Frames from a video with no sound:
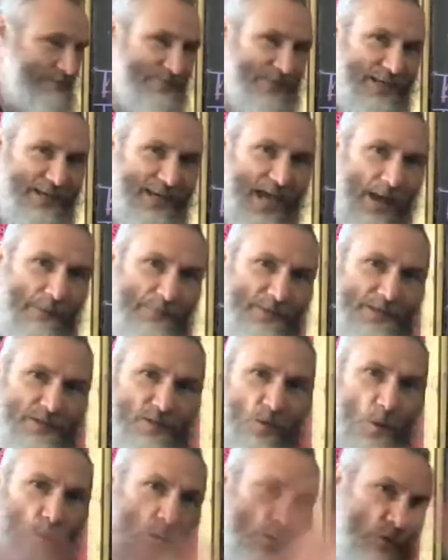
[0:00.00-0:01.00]
thing happens.
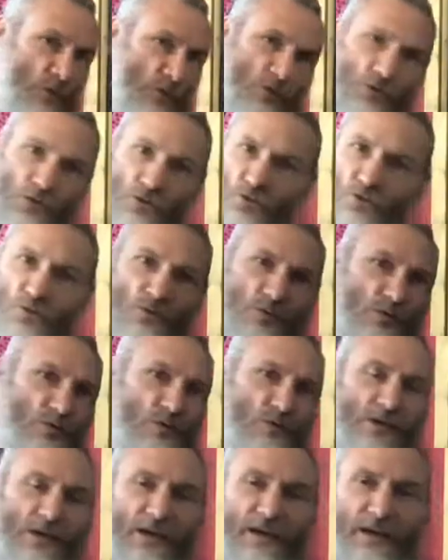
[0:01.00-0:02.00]

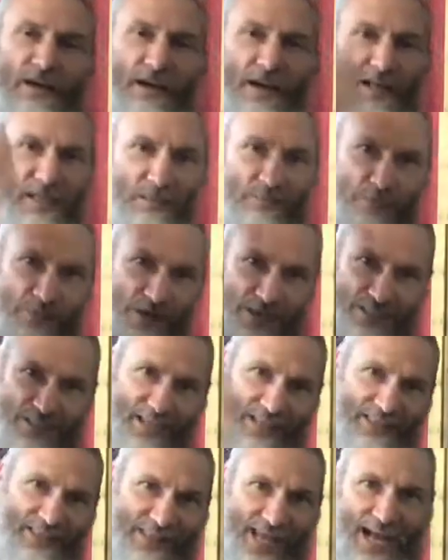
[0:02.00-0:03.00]
And the boy
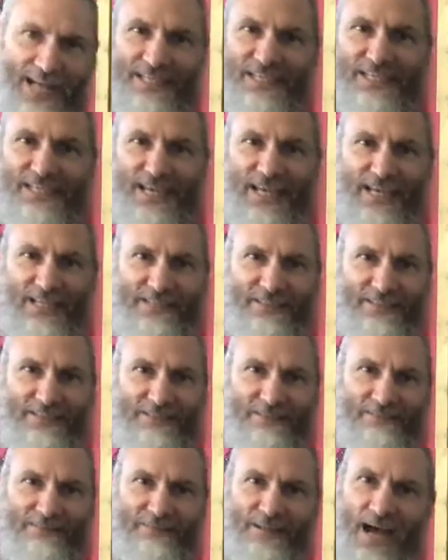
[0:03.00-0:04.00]
said, "That's it.
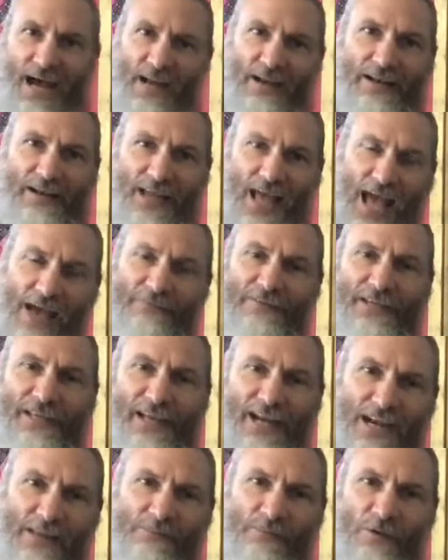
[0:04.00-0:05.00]
Not having it
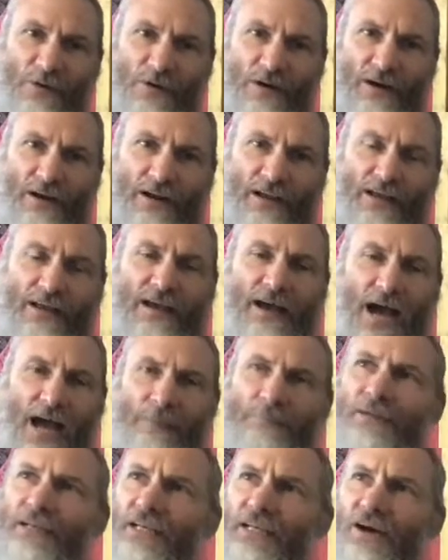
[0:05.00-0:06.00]
anymore.
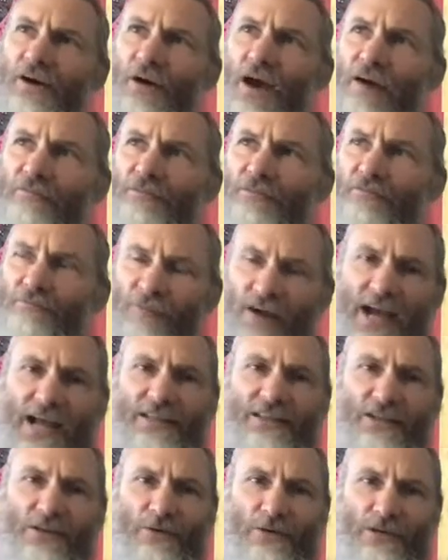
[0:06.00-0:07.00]
I'm going to go have to
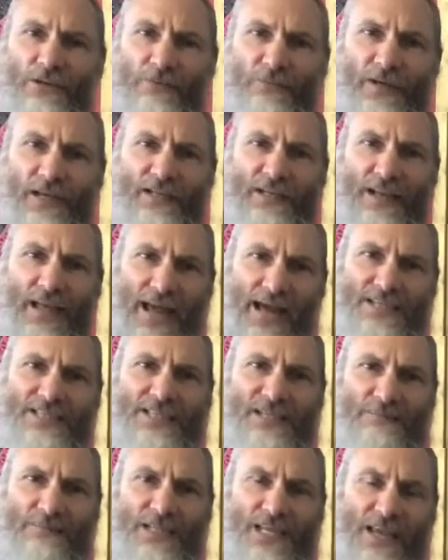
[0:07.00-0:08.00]
find the north wind and ask
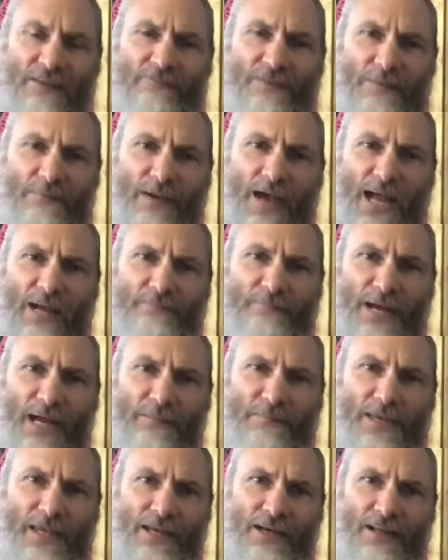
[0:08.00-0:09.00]
him to give me back my
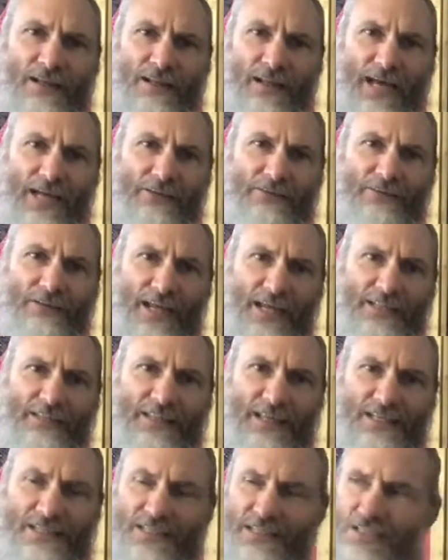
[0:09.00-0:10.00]
meal. I don't like
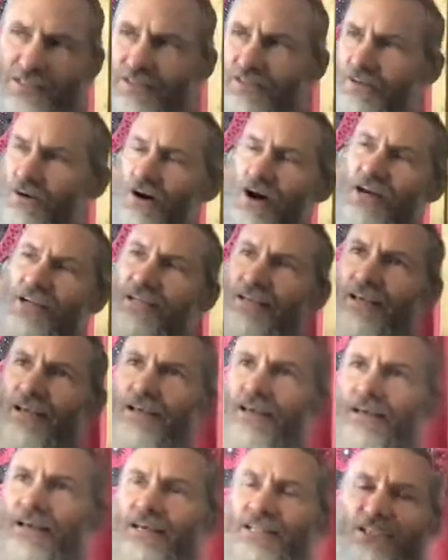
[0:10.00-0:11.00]
this. He's gone
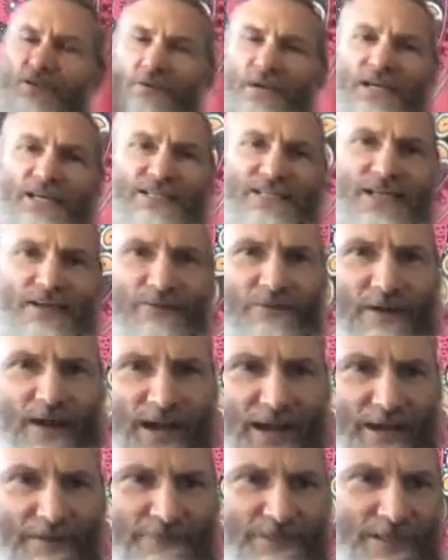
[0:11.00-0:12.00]
as quick as he
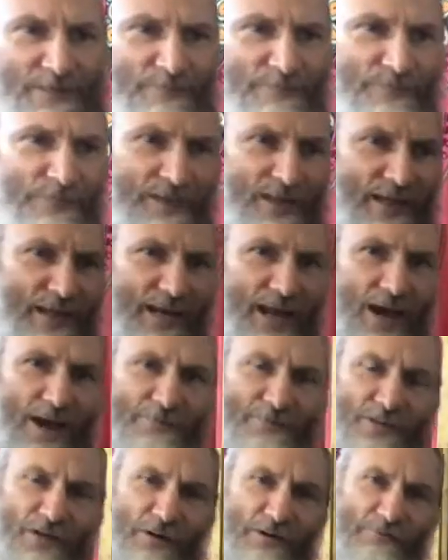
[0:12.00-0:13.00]
arrived, and now I have
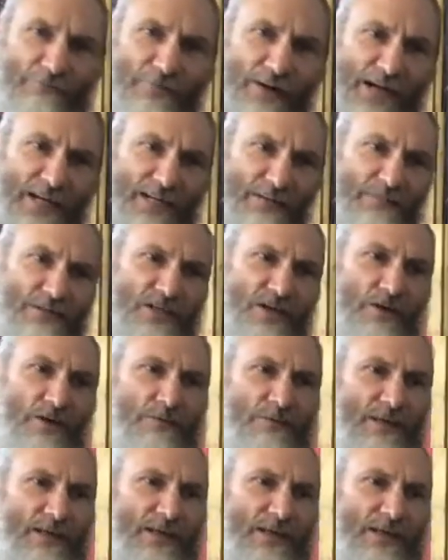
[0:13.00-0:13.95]
to go and find him." So